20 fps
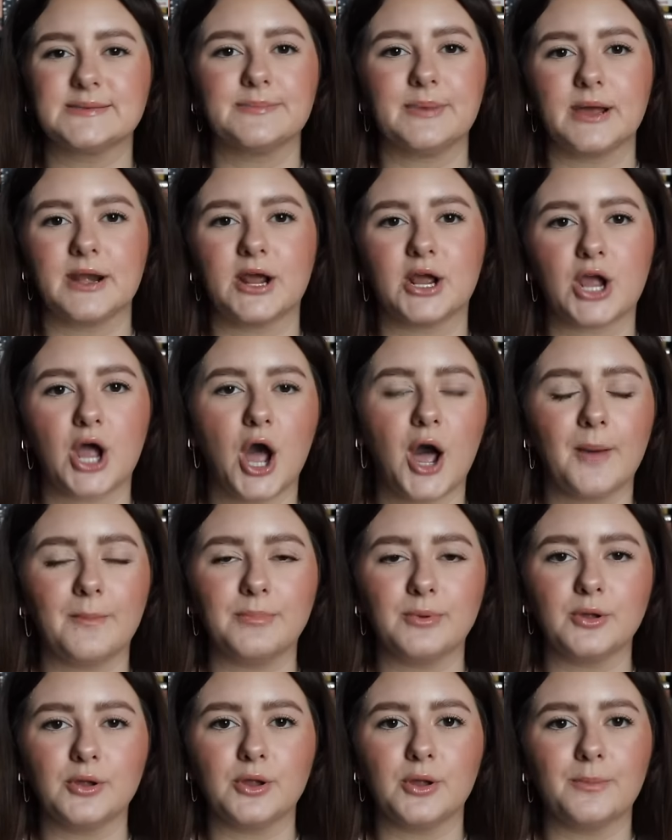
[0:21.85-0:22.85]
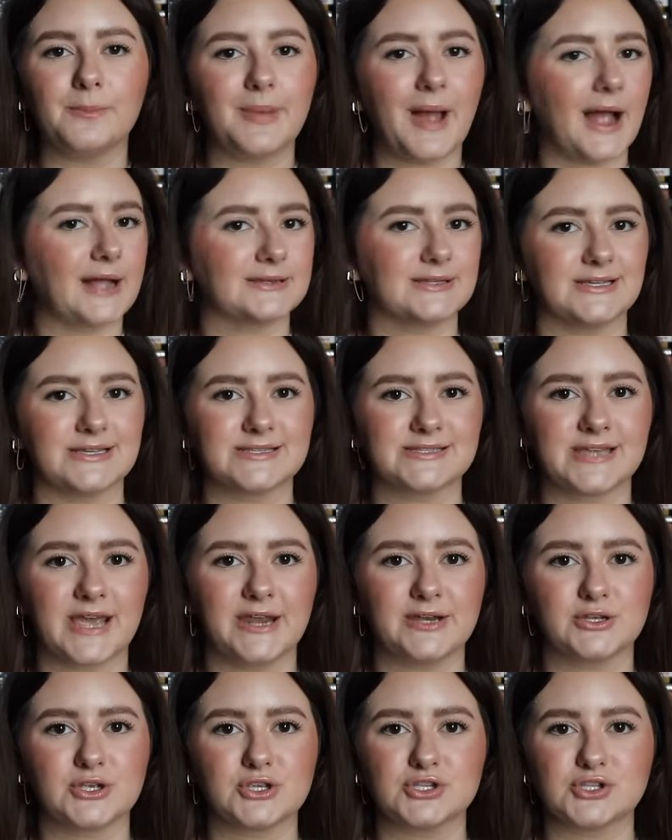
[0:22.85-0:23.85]
but a couple backlist
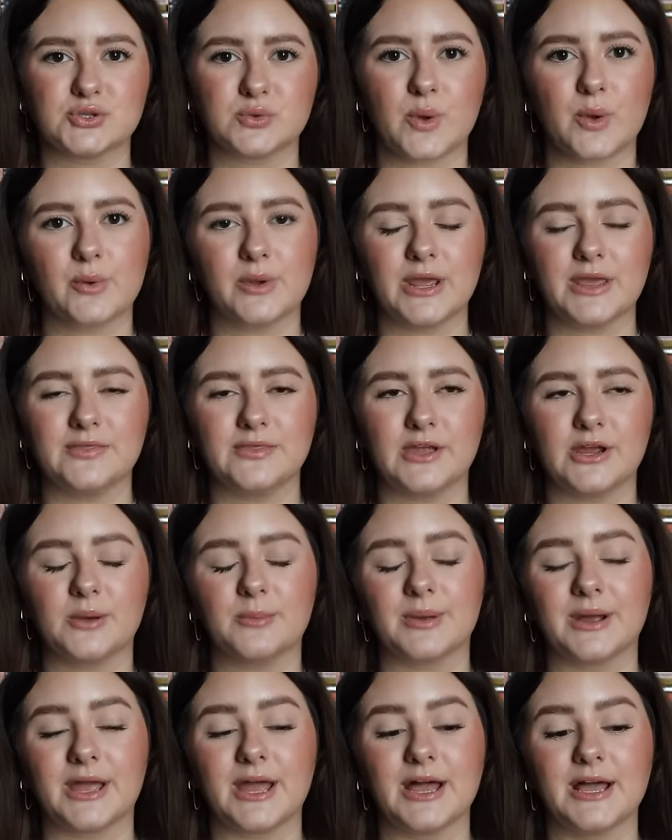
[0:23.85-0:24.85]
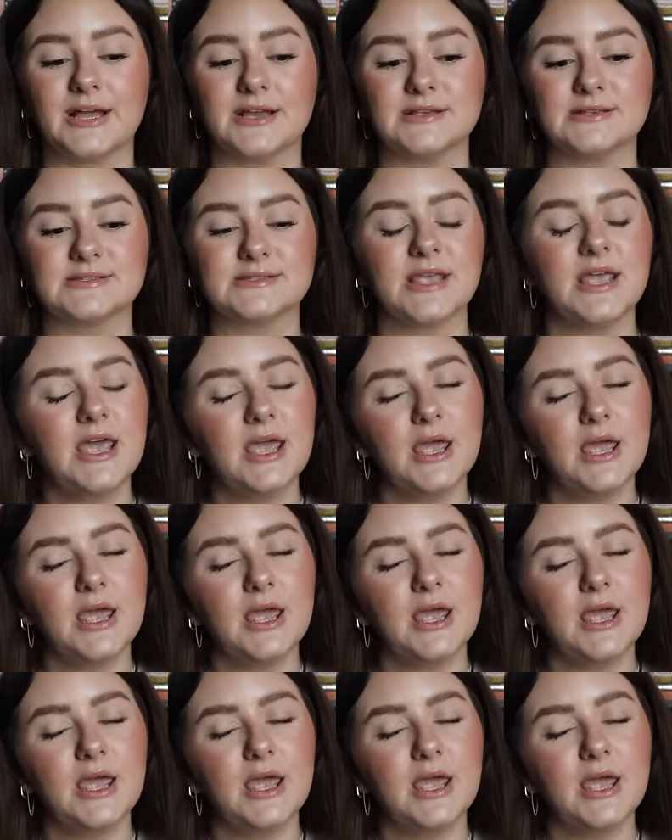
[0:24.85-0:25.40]
titles thrown in there because